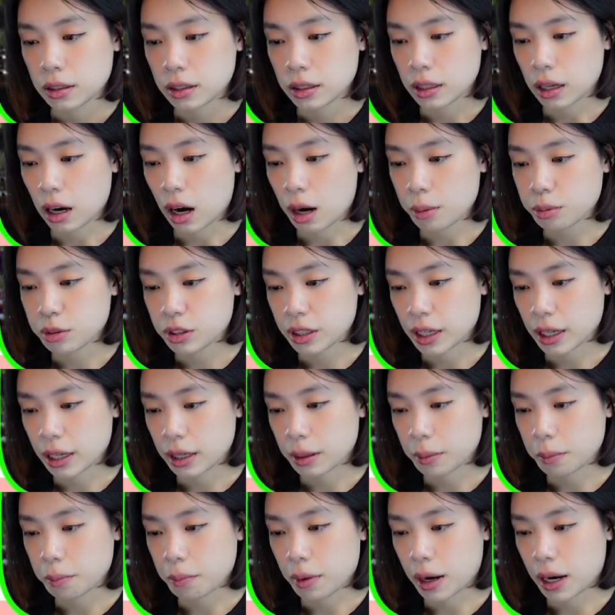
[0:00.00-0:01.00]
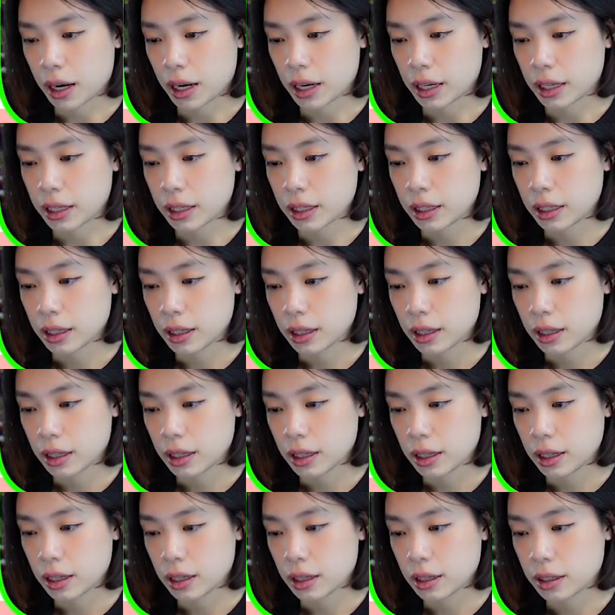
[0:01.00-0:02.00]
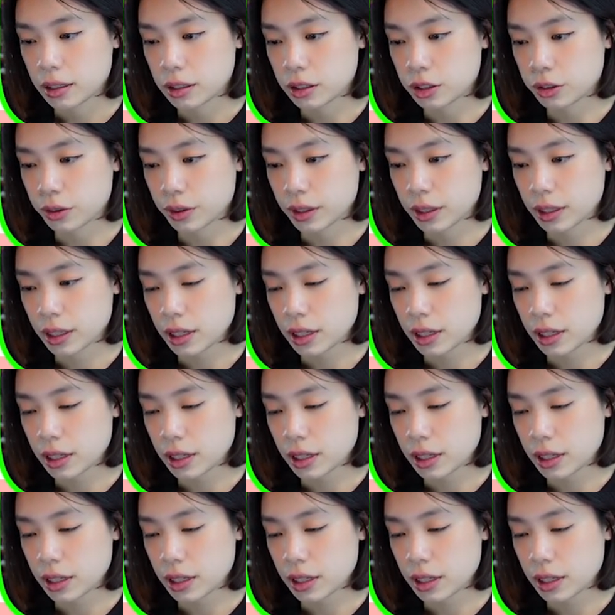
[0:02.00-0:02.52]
the object by doing